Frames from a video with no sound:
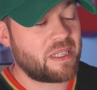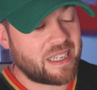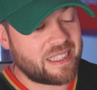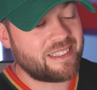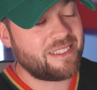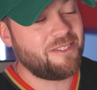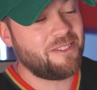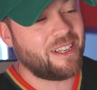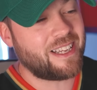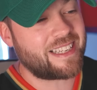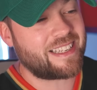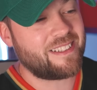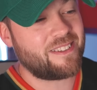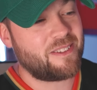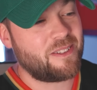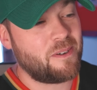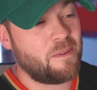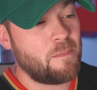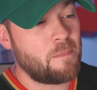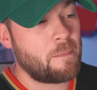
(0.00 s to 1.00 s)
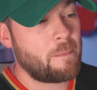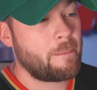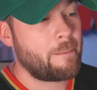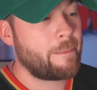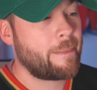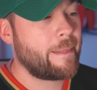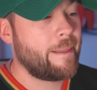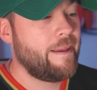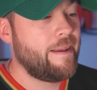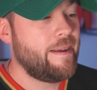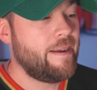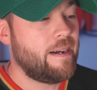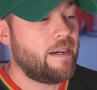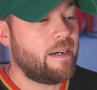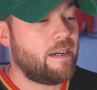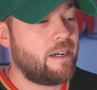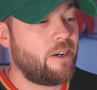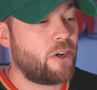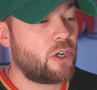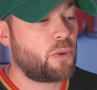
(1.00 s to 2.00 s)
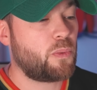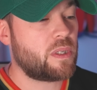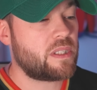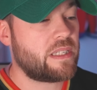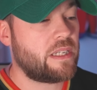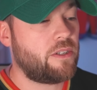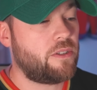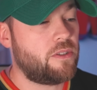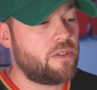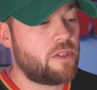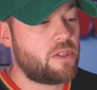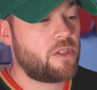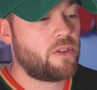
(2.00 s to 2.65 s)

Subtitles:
I do like it, though. Ottawa Senators.